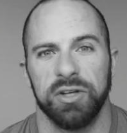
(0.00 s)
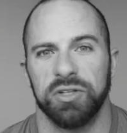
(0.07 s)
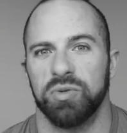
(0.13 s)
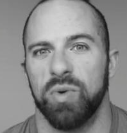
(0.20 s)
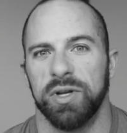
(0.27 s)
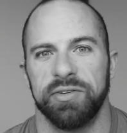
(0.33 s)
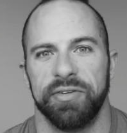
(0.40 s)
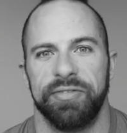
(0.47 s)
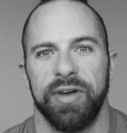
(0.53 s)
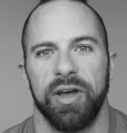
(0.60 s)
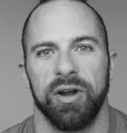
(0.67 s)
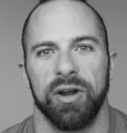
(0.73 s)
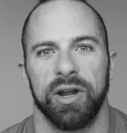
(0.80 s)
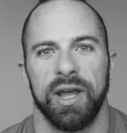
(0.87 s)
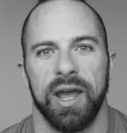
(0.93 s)
then just went to
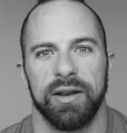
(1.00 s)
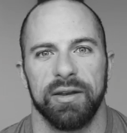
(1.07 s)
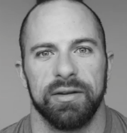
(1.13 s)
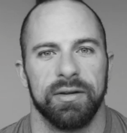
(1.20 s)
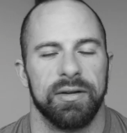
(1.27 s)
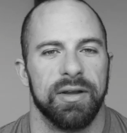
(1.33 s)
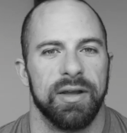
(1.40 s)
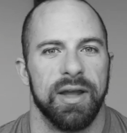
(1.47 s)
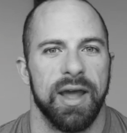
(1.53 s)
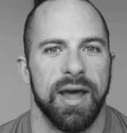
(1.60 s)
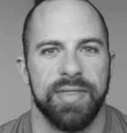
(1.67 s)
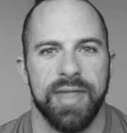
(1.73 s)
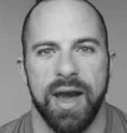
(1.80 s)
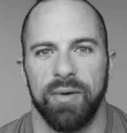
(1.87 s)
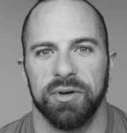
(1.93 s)
failure again.
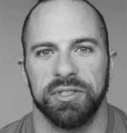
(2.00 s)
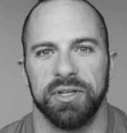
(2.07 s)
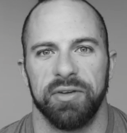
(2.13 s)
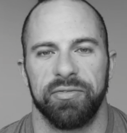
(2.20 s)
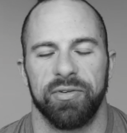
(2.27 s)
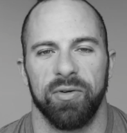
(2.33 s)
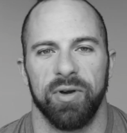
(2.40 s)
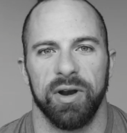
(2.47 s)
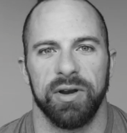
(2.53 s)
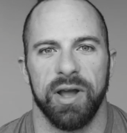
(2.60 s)
And that was it for rear